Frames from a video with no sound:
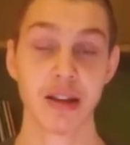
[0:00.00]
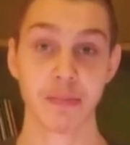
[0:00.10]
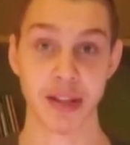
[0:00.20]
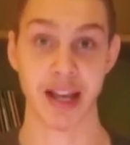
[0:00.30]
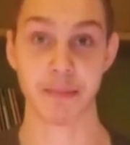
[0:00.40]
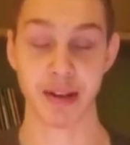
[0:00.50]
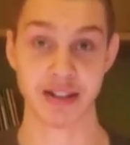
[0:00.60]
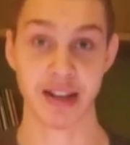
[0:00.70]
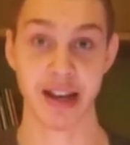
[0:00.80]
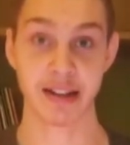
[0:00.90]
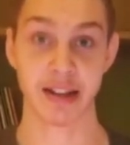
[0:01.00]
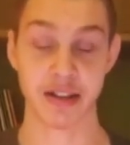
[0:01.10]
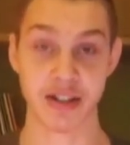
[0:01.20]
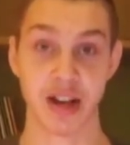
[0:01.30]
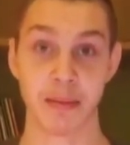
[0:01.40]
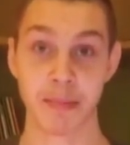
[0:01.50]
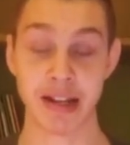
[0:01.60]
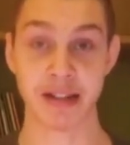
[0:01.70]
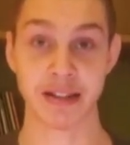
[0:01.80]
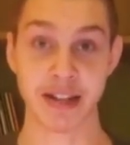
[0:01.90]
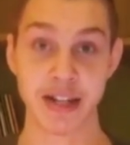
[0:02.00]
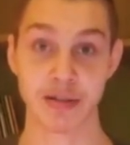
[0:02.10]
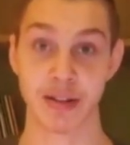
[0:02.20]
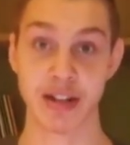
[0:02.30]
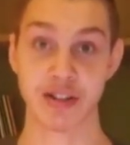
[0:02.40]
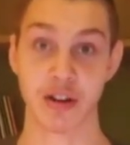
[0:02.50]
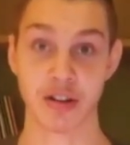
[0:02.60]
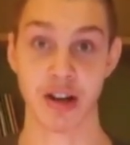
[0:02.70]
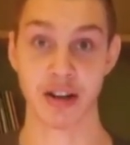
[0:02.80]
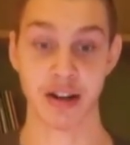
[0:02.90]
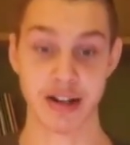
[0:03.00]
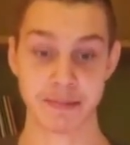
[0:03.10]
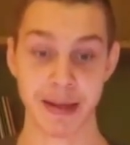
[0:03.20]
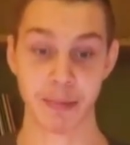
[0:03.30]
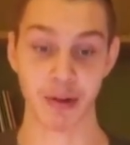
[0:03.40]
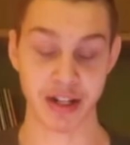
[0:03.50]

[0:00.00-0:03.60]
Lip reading: But that being said, that does not mean that the Israelites are not God's people.